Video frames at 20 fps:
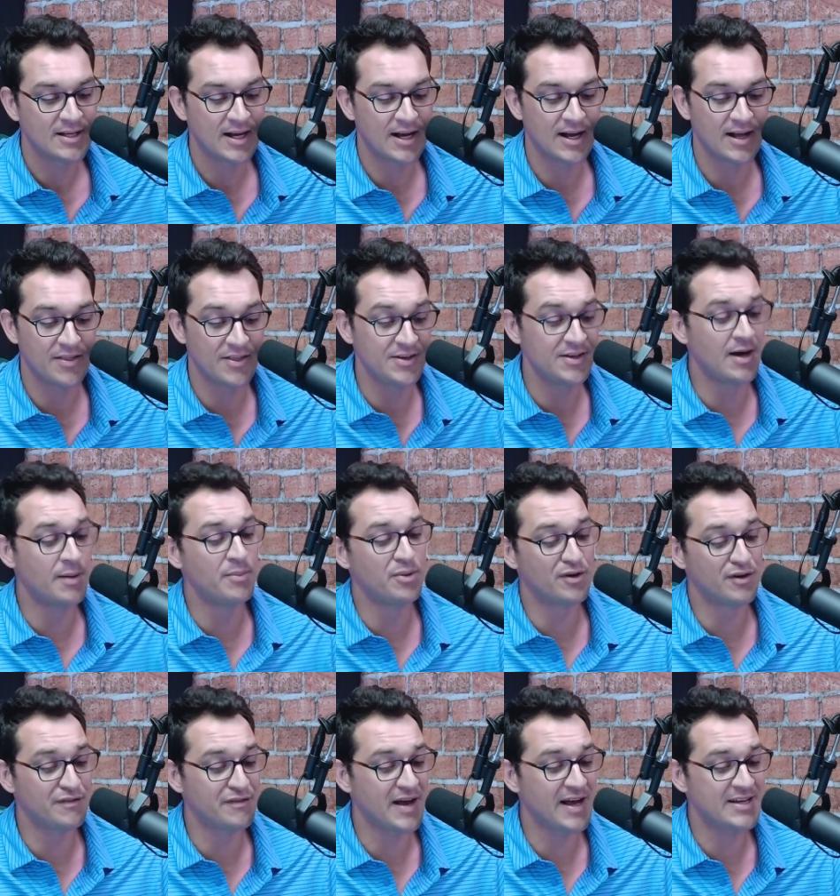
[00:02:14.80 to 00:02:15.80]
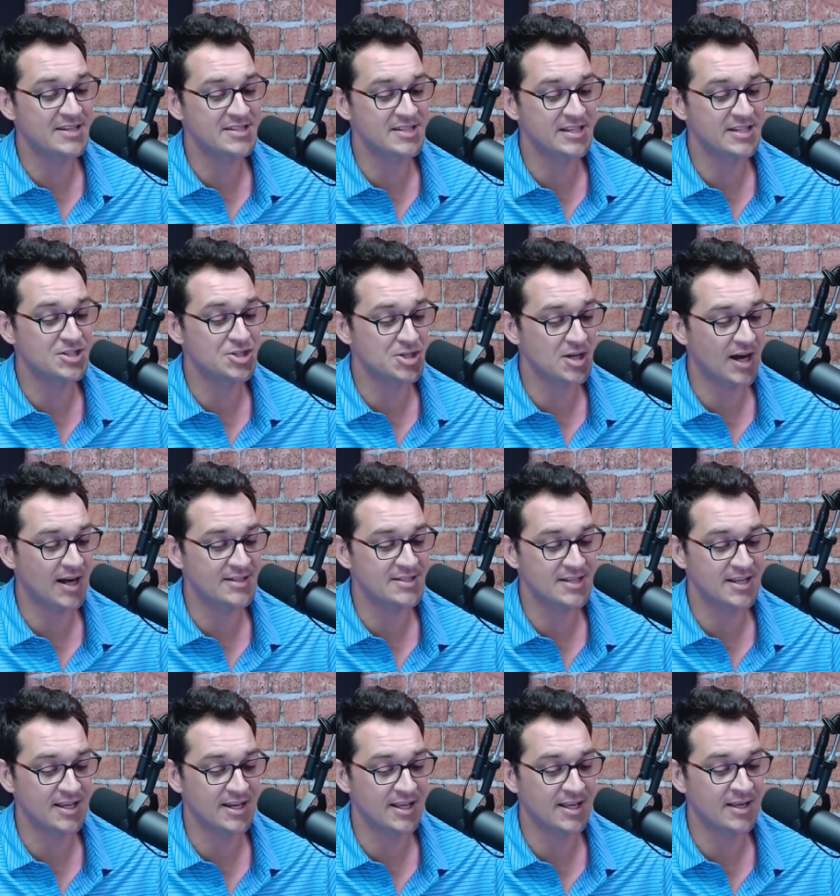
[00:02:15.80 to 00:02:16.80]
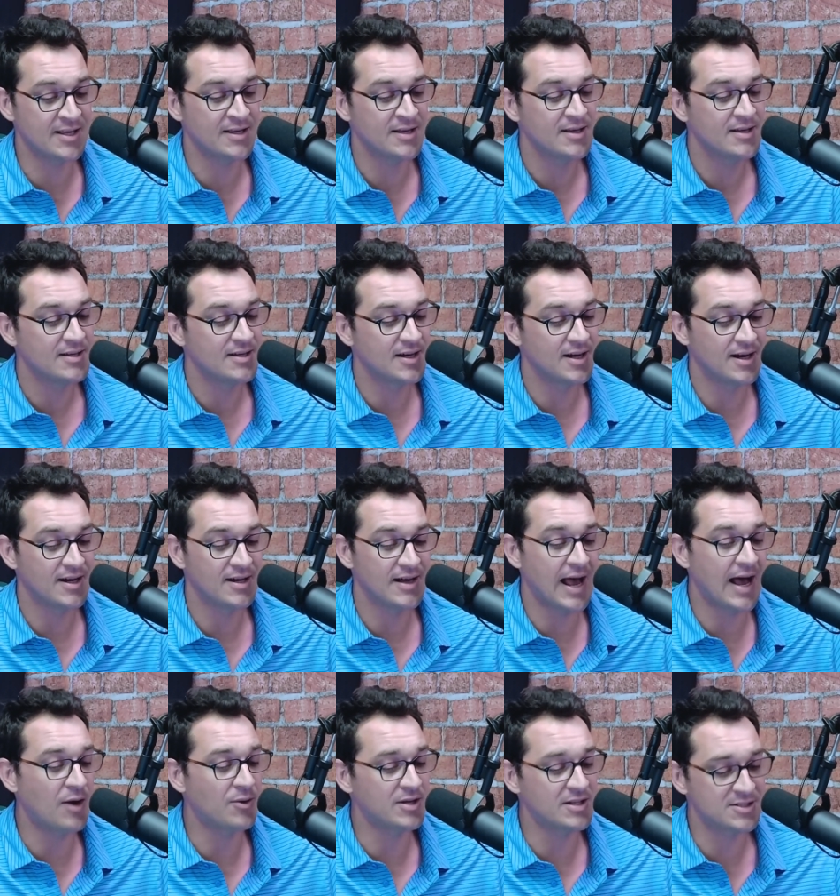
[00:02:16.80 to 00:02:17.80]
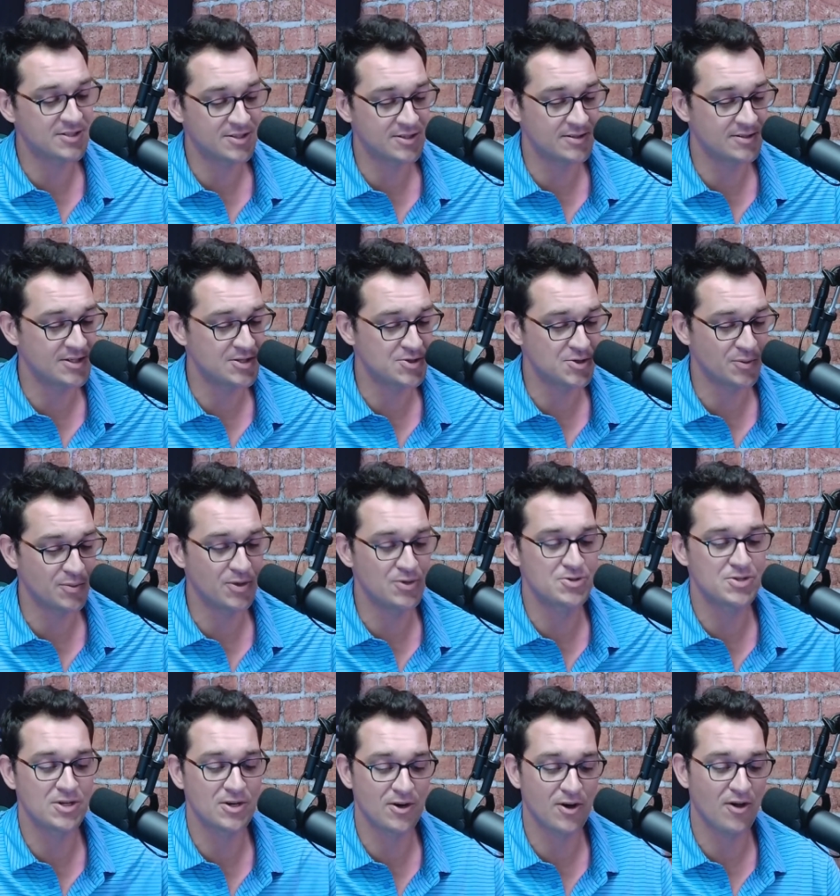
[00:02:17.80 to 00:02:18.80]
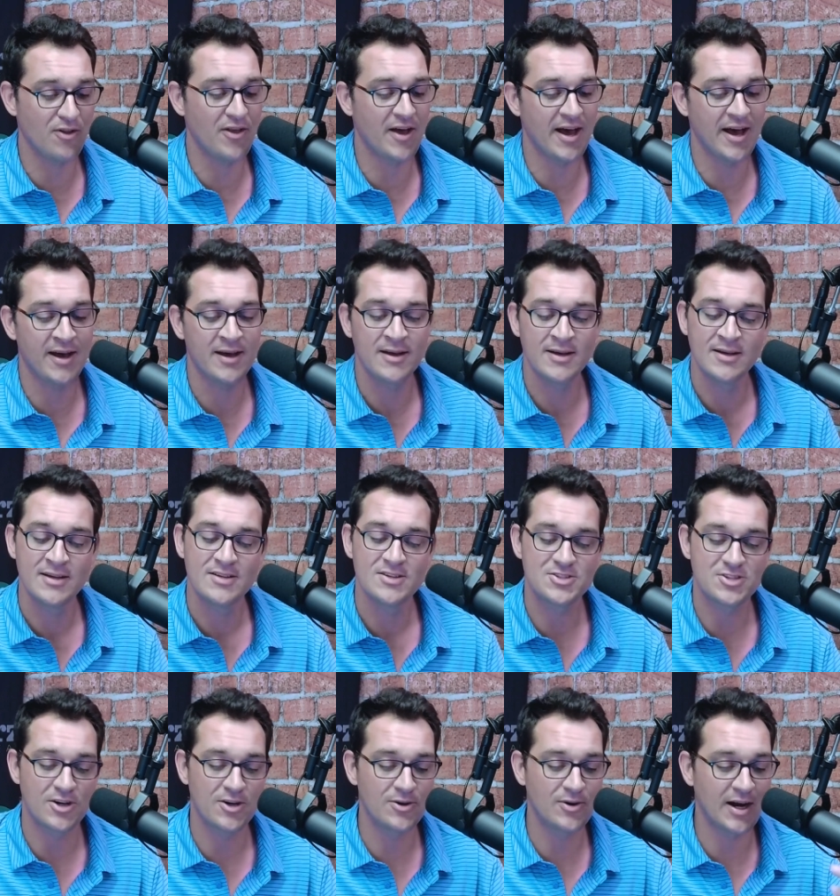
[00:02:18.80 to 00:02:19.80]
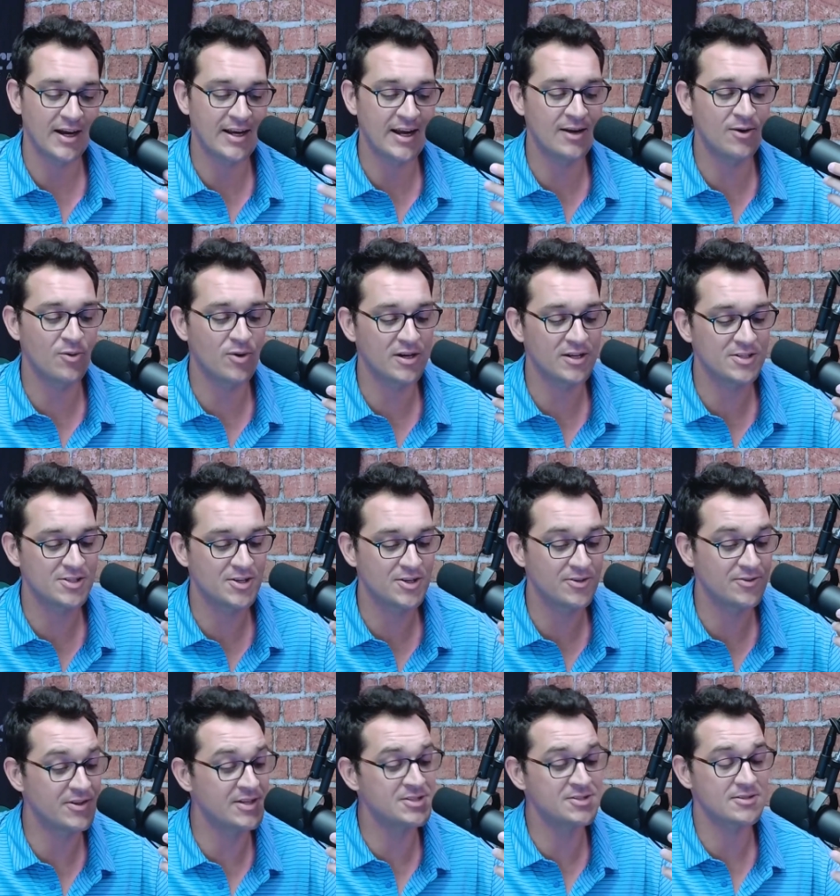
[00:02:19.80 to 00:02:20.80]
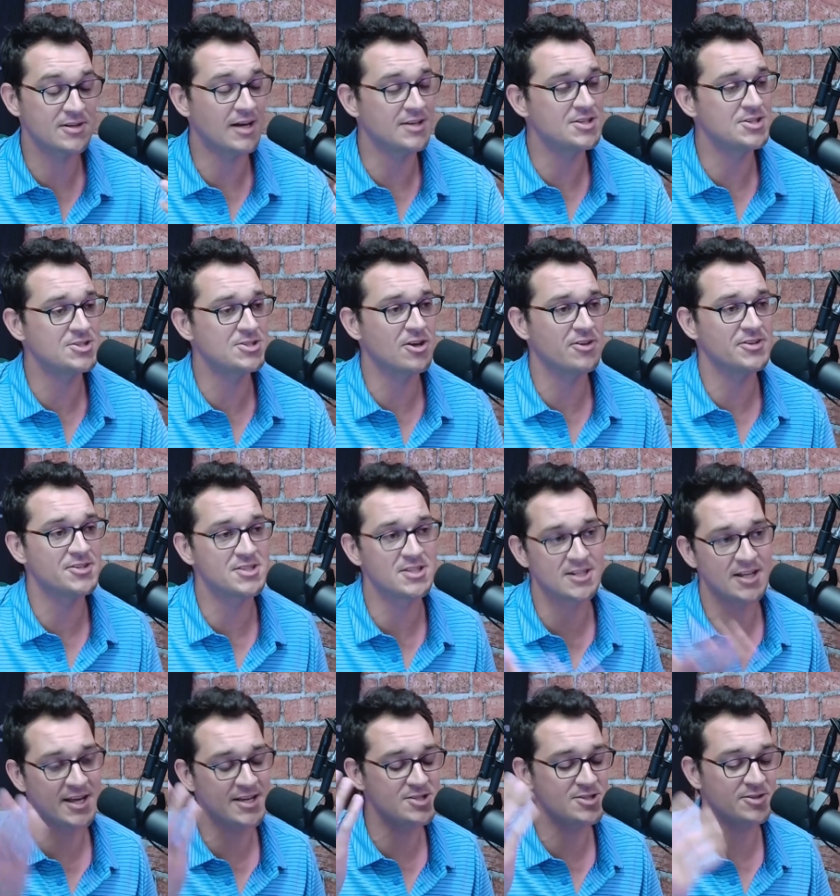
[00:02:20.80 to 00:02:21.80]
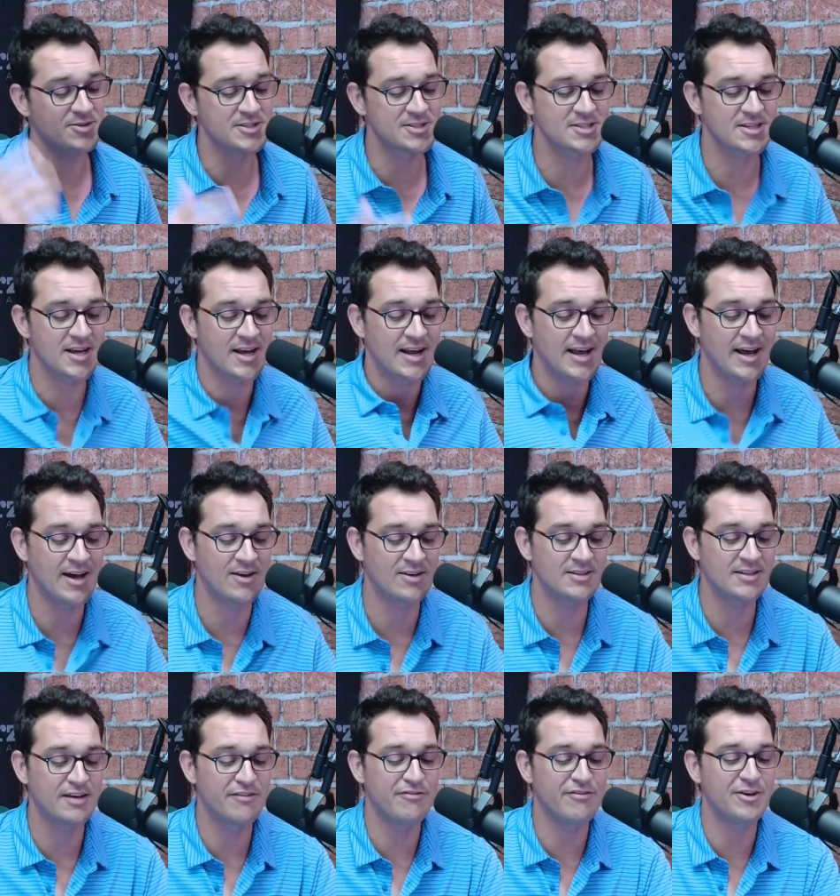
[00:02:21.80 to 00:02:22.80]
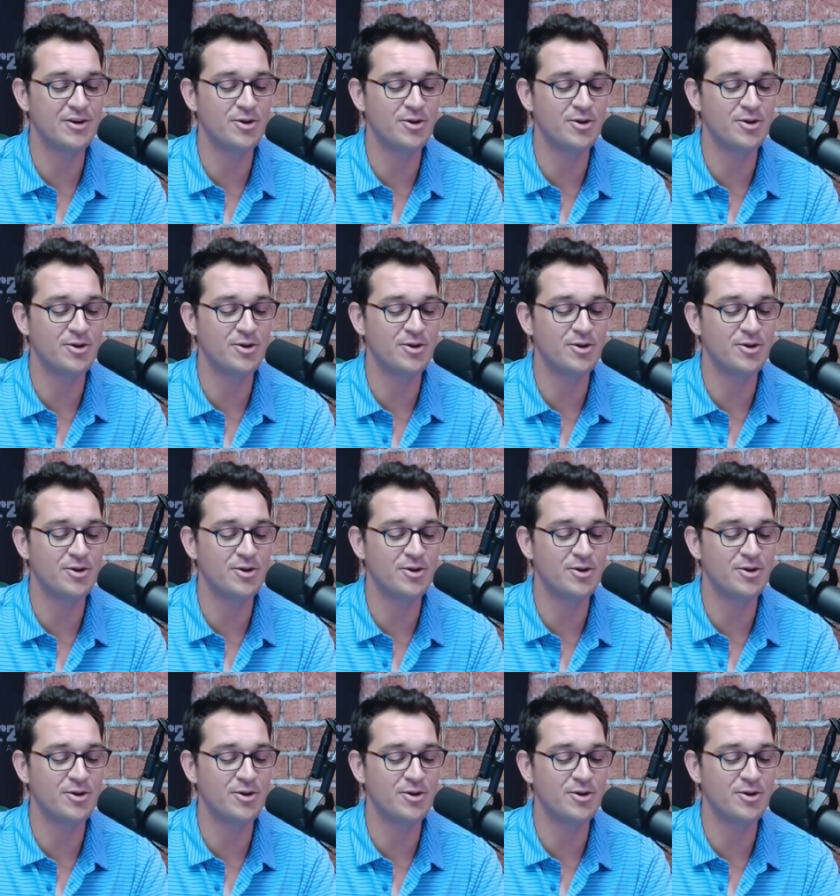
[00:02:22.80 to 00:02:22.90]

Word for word: uh, the number of vaccine shots getting uh, out into distribution and all that. So I kind of wanted your this. I just saw this today, so this is kind of out of left